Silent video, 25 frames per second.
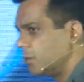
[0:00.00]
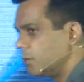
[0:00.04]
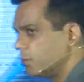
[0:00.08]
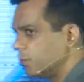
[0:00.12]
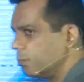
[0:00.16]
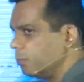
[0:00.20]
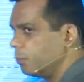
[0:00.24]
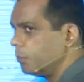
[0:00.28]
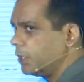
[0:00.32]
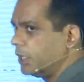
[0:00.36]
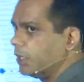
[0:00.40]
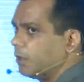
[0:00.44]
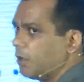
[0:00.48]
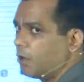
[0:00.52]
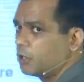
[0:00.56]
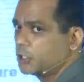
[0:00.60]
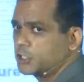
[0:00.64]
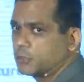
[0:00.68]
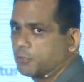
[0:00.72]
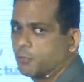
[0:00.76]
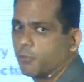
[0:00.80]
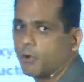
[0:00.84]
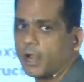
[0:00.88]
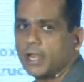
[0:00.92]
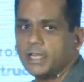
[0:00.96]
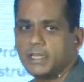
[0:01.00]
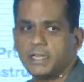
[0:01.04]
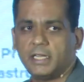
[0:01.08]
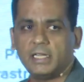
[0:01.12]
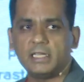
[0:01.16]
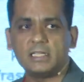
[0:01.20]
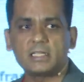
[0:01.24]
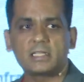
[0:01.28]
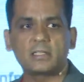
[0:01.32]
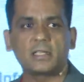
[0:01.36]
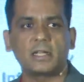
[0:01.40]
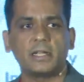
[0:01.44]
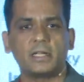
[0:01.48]
we launched Bright
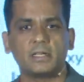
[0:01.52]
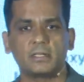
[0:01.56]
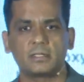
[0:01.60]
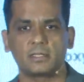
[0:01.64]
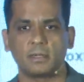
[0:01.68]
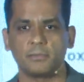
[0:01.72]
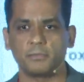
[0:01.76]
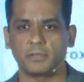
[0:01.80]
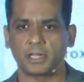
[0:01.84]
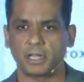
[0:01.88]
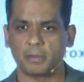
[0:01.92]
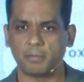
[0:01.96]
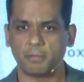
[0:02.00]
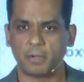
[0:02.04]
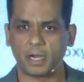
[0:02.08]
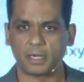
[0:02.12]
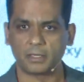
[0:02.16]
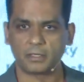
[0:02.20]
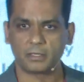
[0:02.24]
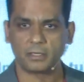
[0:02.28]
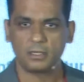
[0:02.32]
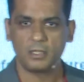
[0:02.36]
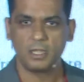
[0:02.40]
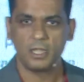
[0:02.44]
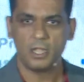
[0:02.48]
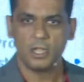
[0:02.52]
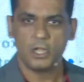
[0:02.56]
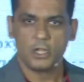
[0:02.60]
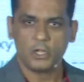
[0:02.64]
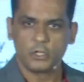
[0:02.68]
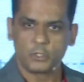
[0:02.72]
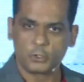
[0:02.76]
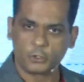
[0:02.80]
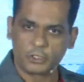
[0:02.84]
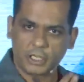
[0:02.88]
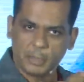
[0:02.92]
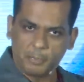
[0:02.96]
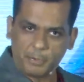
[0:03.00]
Insights some time back.
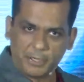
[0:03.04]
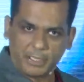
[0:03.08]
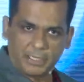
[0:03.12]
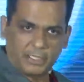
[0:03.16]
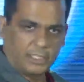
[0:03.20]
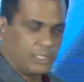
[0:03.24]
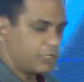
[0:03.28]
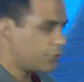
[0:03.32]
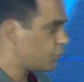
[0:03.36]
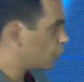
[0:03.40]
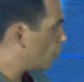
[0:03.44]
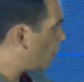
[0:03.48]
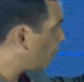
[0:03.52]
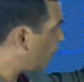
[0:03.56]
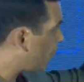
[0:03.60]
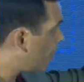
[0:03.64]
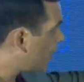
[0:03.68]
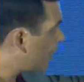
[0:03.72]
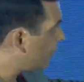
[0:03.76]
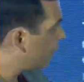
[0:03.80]
So typically, so far, if